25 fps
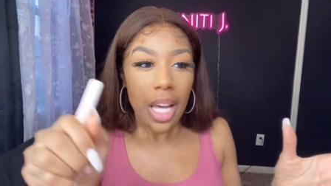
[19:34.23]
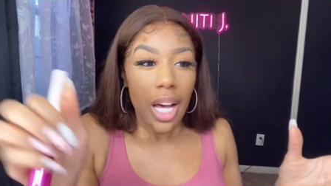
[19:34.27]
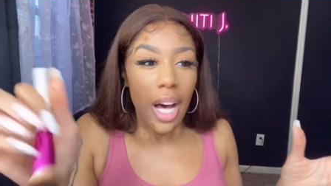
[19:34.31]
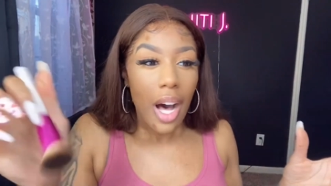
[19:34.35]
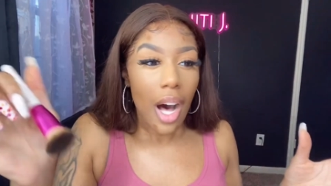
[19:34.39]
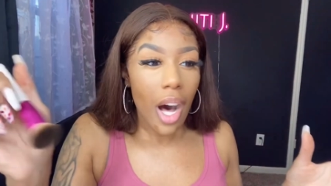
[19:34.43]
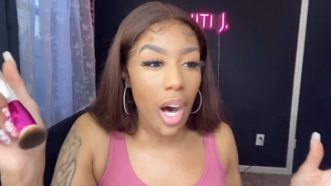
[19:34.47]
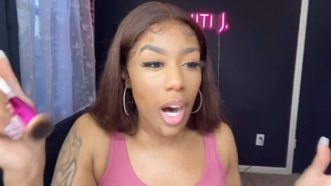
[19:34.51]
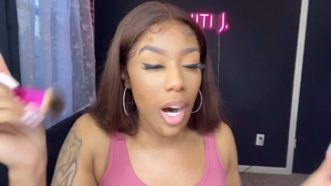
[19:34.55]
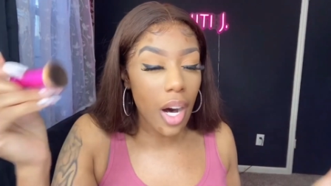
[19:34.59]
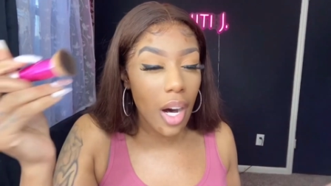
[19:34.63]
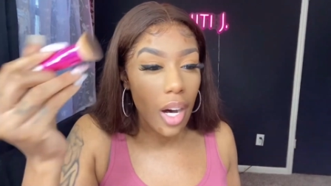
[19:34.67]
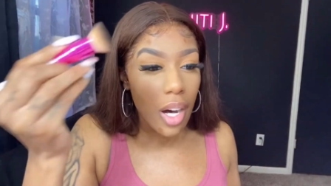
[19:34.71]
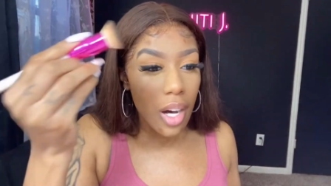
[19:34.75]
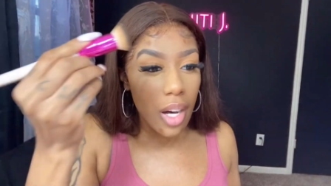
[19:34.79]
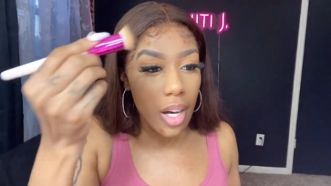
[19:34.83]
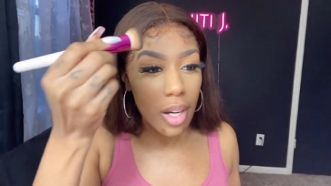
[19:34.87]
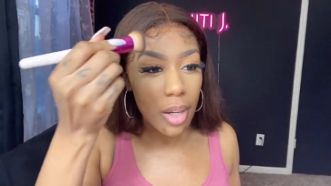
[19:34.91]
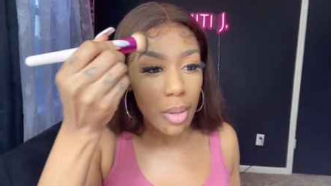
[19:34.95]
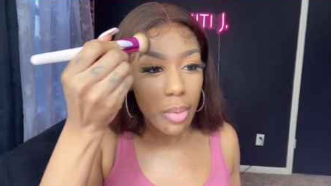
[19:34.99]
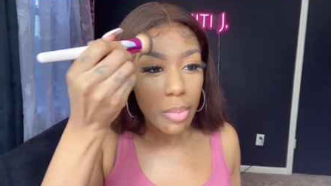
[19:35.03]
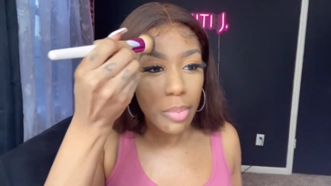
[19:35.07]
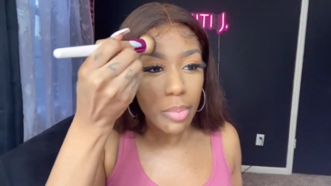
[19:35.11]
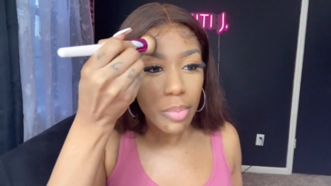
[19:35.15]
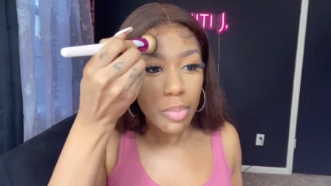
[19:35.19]

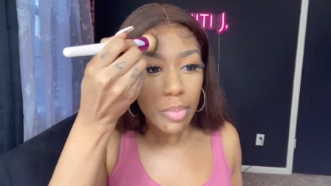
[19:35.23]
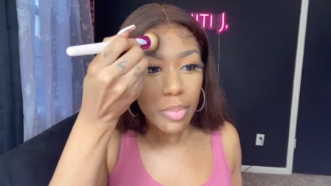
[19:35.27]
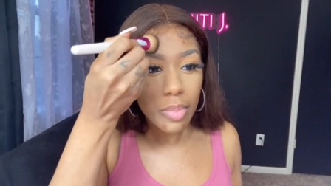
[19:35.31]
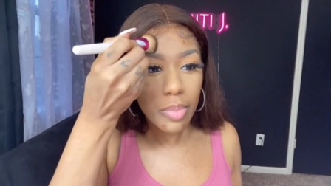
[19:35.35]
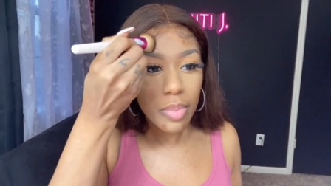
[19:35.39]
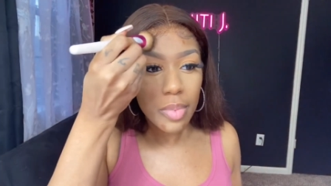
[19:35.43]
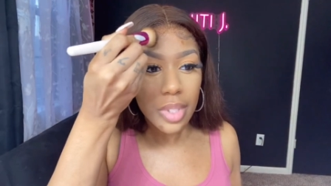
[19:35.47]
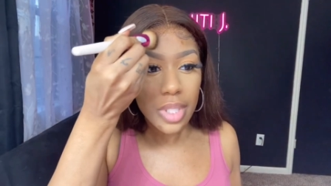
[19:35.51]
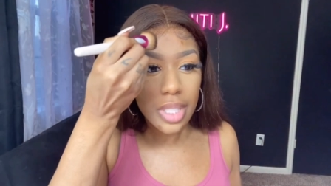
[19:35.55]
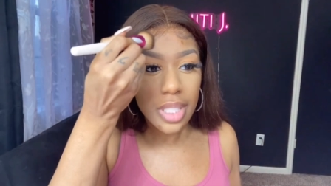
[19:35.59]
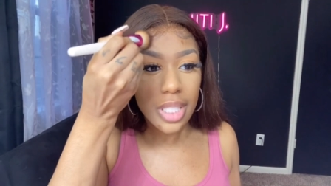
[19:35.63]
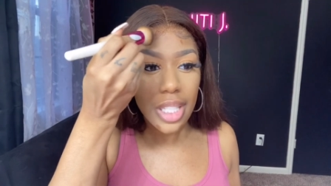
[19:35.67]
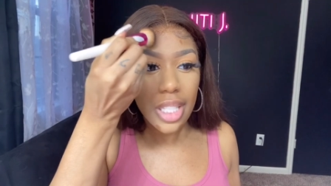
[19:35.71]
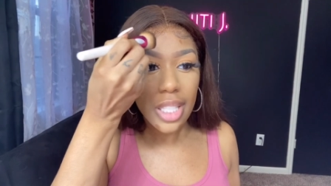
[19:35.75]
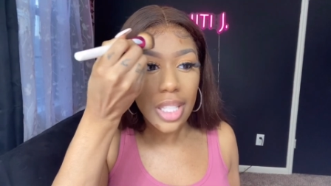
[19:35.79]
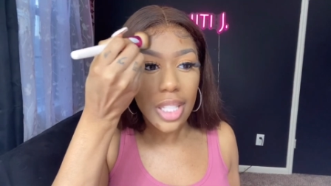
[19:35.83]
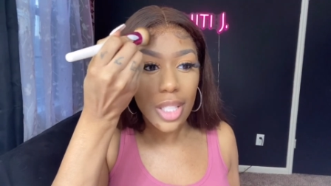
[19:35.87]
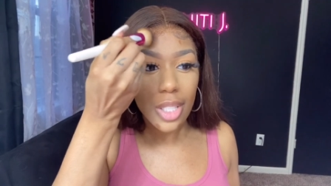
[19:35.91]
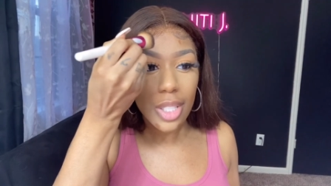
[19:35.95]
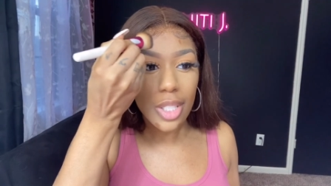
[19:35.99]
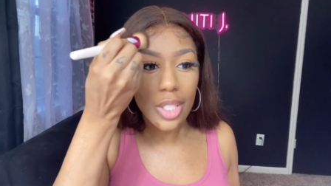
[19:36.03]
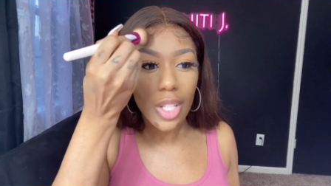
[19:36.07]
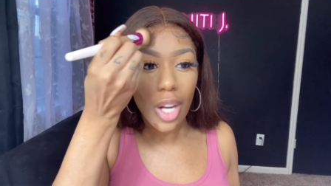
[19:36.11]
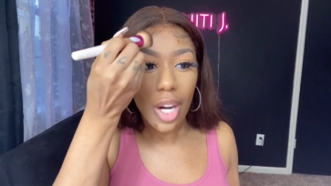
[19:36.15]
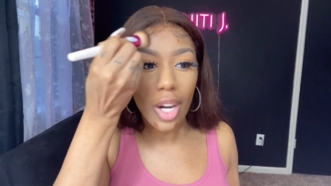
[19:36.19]
um, see
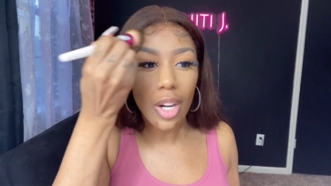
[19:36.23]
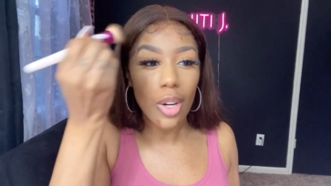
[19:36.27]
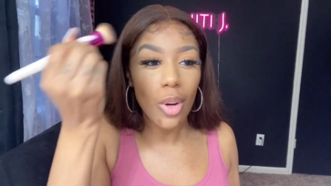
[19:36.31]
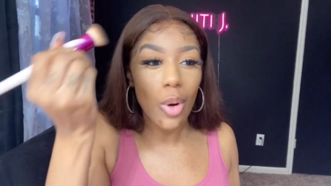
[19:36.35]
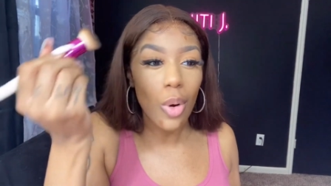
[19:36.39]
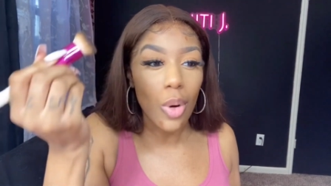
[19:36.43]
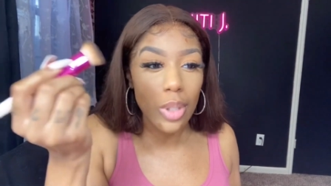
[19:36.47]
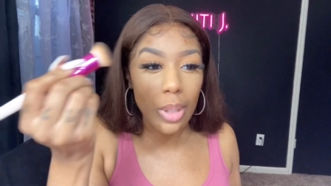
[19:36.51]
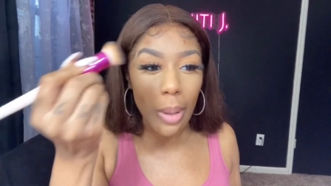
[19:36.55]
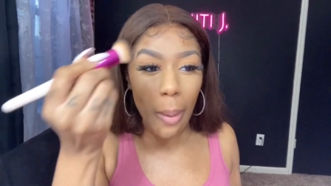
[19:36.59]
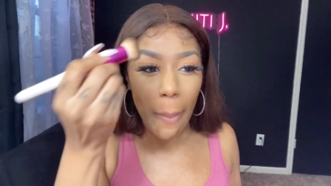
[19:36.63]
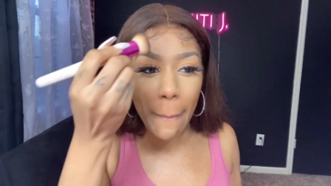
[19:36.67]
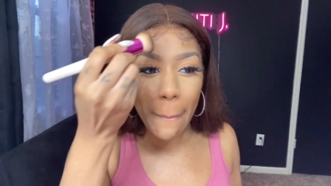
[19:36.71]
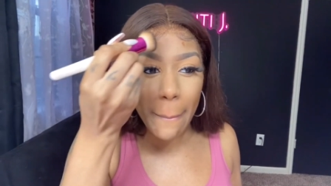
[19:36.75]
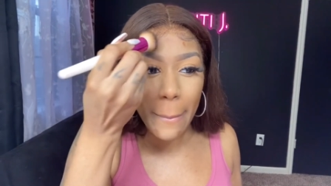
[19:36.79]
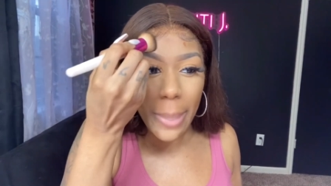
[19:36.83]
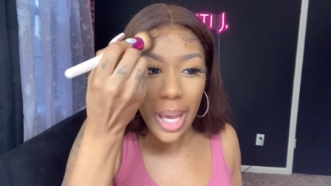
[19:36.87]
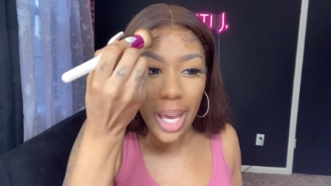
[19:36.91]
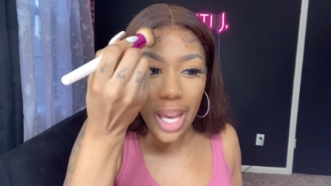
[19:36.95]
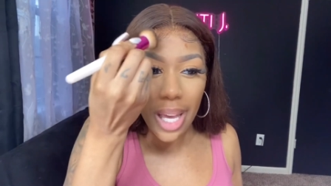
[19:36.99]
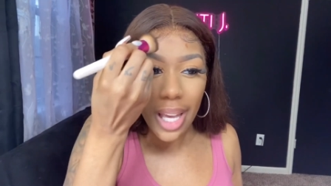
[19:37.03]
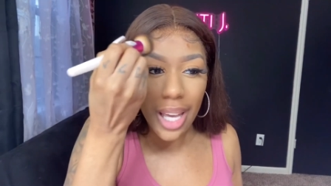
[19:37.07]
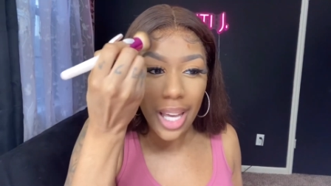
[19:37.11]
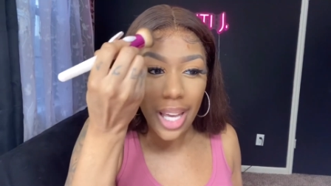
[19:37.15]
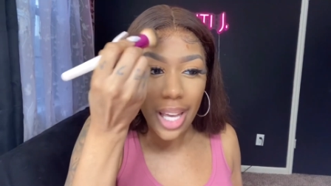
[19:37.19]
the dirt on the
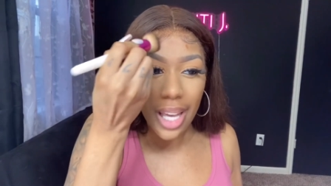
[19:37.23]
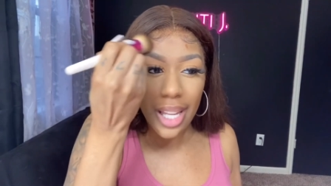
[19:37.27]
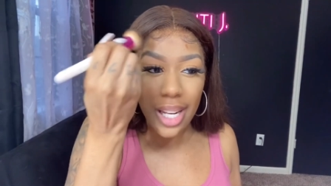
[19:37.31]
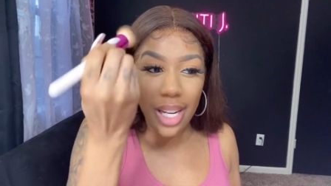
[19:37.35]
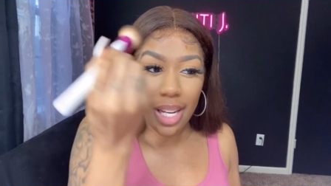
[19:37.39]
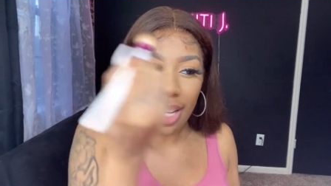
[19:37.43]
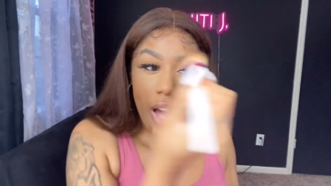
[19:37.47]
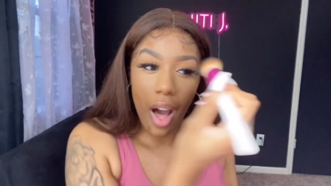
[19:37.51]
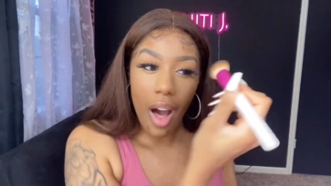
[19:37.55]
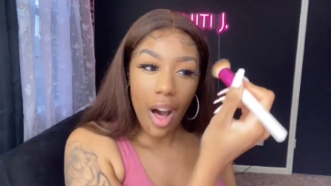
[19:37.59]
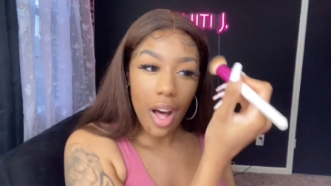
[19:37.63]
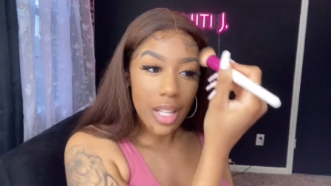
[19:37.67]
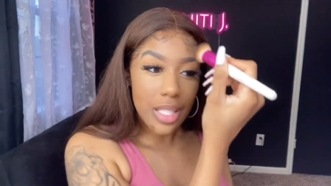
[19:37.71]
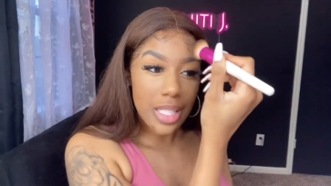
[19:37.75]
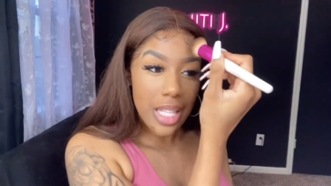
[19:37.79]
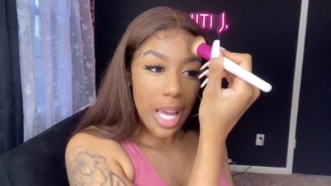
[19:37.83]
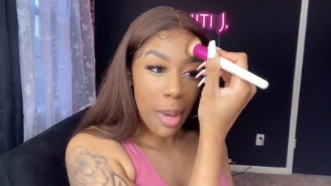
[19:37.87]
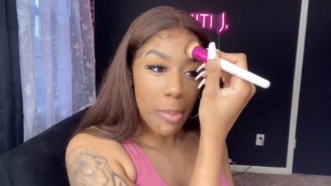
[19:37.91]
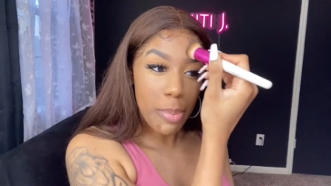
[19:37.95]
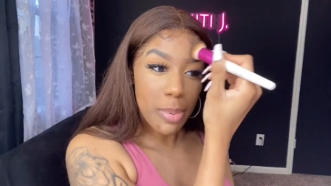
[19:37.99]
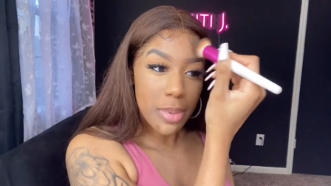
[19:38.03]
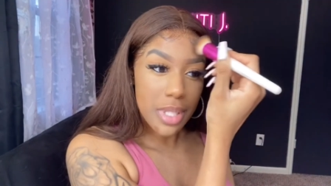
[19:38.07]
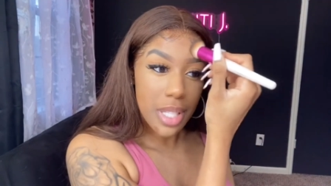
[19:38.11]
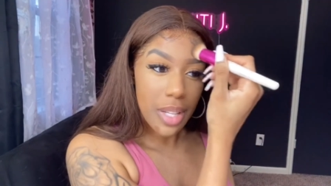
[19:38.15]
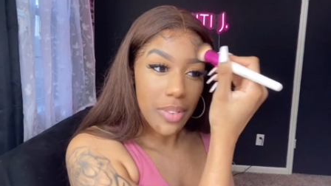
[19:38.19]
bed and all
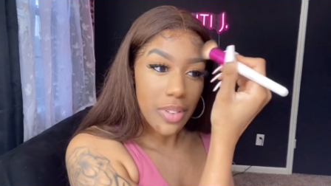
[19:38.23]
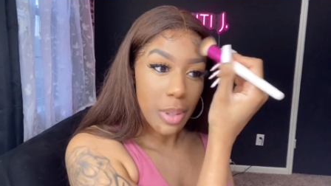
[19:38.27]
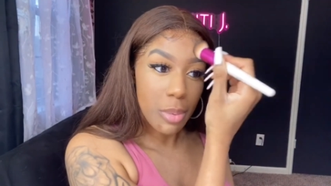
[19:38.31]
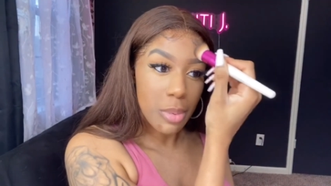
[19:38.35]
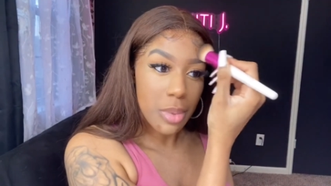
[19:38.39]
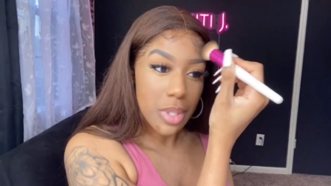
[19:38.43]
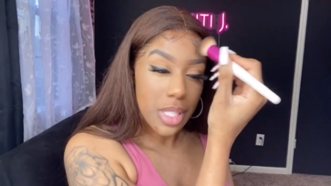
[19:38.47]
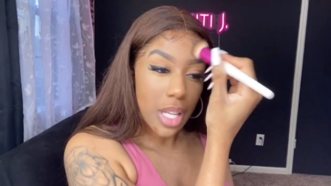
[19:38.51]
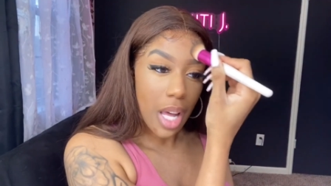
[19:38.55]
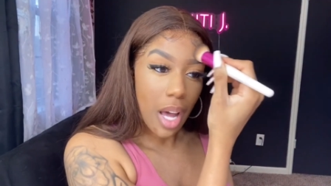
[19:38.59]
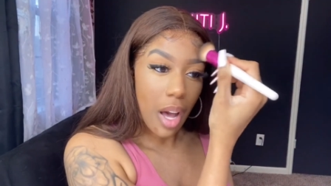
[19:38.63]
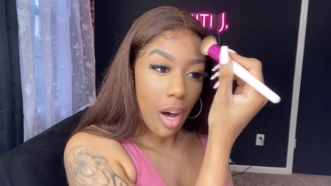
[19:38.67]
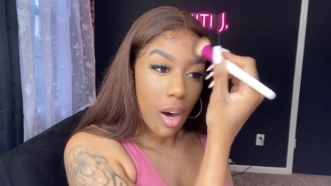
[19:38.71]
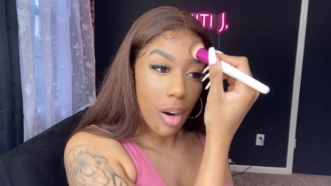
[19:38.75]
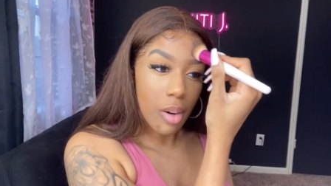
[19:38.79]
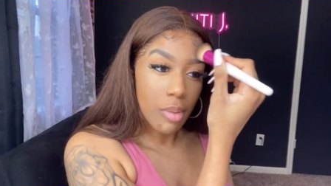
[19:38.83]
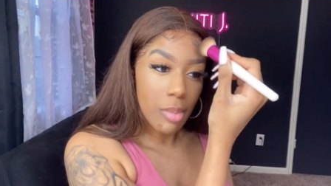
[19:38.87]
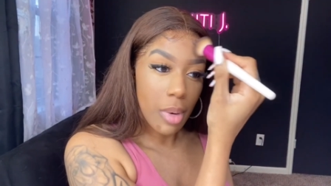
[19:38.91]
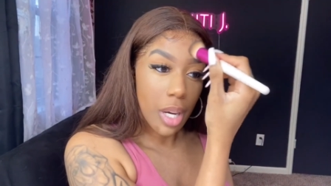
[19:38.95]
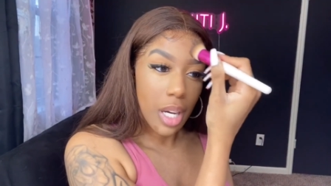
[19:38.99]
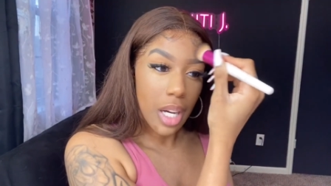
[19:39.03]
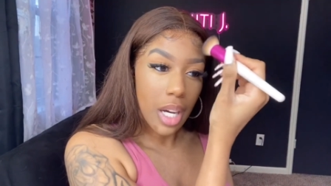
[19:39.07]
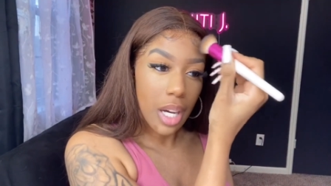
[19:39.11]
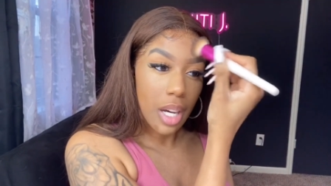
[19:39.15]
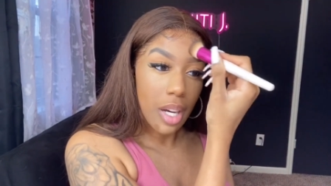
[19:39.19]
type of stuff. And I'm just like, oh
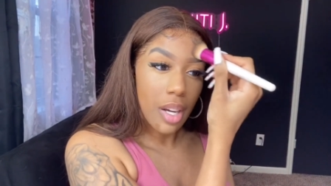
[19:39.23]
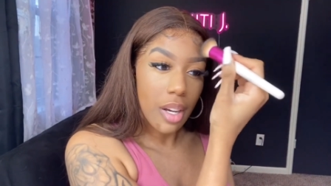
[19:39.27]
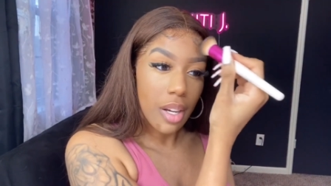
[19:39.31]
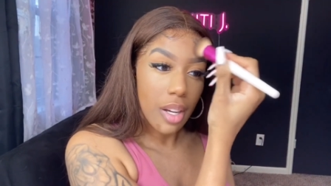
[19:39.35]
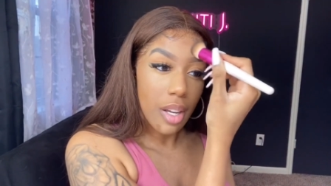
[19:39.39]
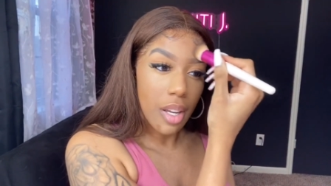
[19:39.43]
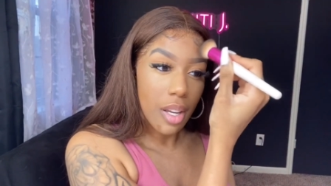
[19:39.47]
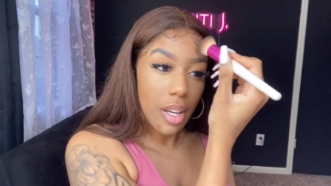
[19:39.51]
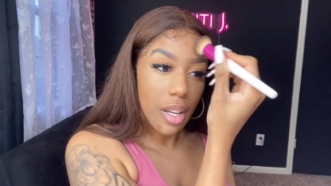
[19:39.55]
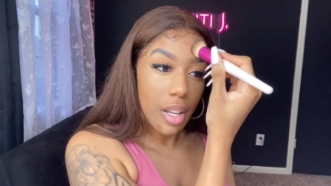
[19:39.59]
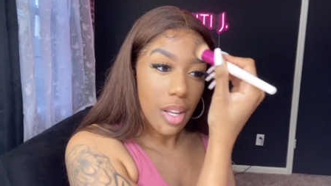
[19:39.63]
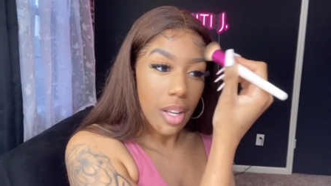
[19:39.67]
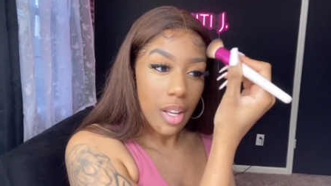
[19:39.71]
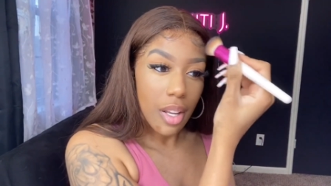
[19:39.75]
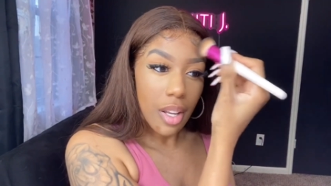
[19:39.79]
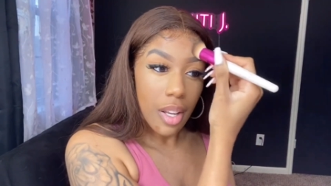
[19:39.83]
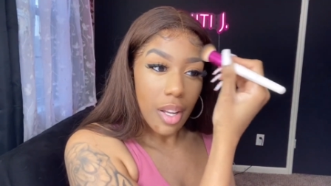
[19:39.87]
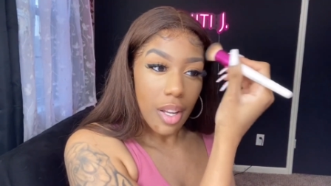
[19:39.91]
my God.